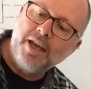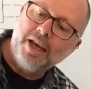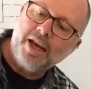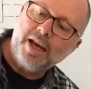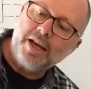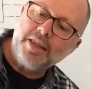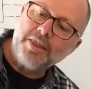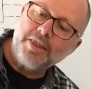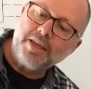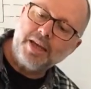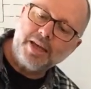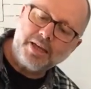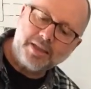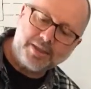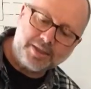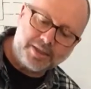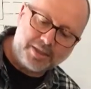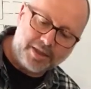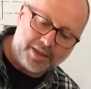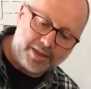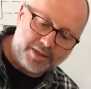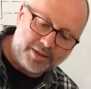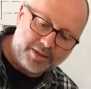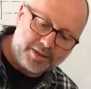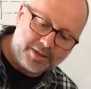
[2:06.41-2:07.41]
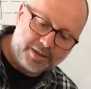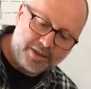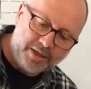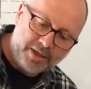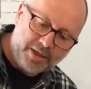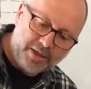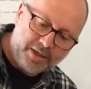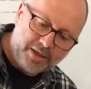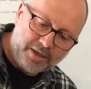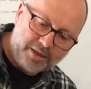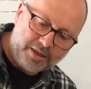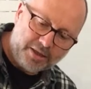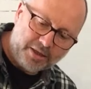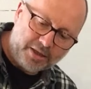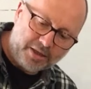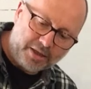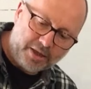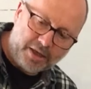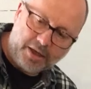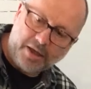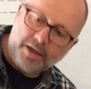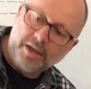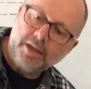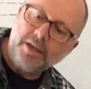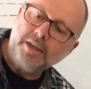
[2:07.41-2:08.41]
and that says
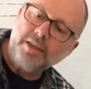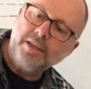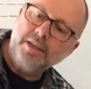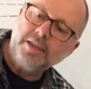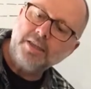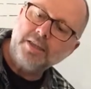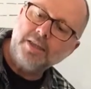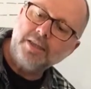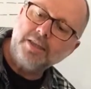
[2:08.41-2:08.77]
that this